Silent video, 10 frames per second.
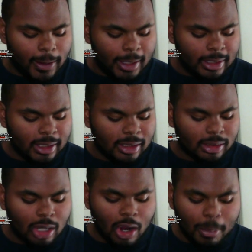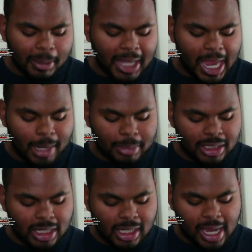And this is Hope
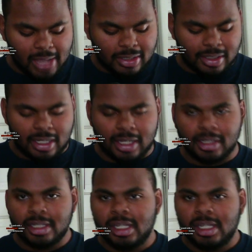Academy in Kansas City.